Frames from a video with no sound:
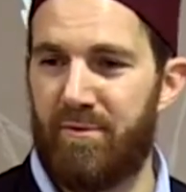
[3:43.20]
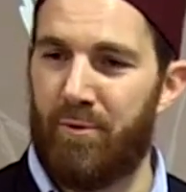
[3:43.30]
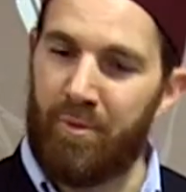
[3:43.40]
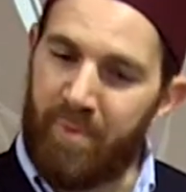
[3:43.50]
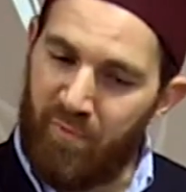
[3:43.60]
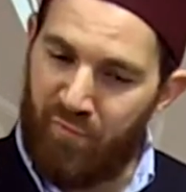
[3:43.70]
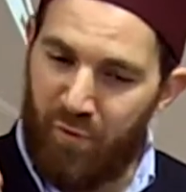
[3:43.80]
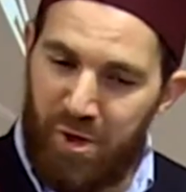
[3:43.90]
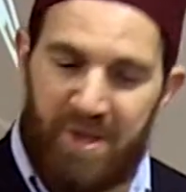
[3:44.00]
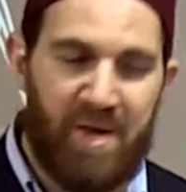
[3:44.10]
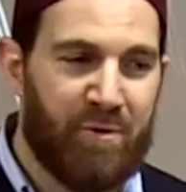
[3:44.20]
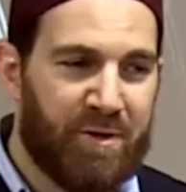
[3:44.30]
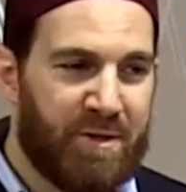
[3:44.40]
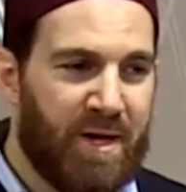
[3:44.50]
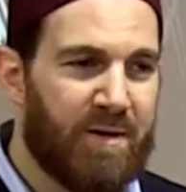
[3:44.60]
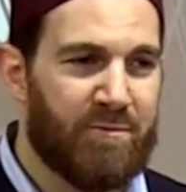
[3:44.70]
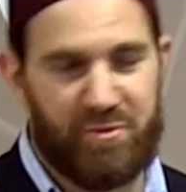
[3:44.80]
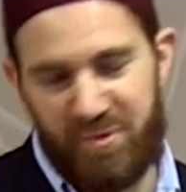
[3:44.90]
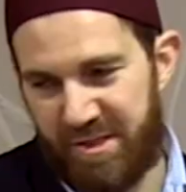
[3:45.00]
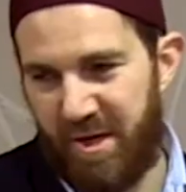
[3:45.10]
The only people who've really ever done that, I
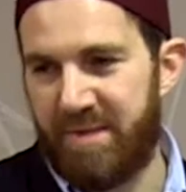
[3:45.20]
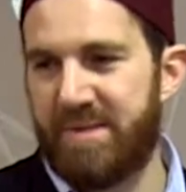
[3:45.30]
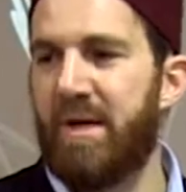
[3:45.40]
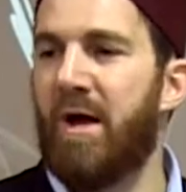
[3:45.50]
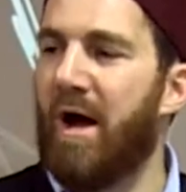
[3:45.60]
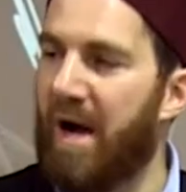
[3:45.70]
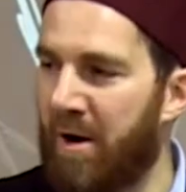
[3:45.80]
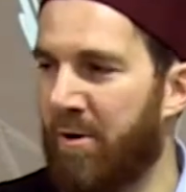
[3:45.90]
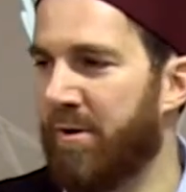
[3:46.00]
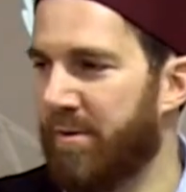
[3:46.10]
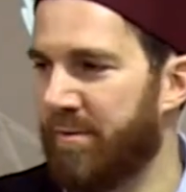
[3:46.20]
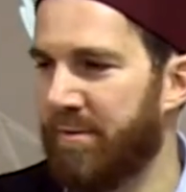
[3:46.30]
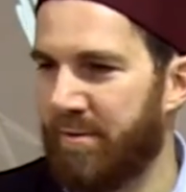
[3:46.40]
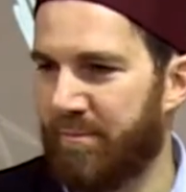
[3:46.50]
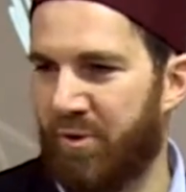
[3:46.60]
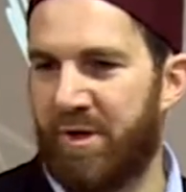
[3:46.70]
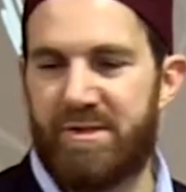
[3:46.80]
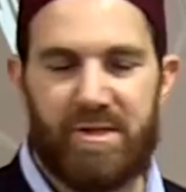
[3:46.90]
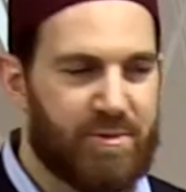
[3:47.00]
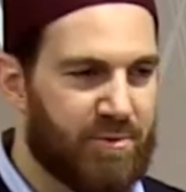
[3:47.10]
shouldn't say us, our
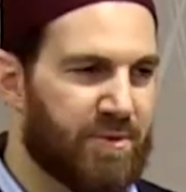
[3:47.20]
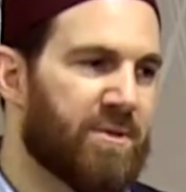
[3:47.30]
predecessors.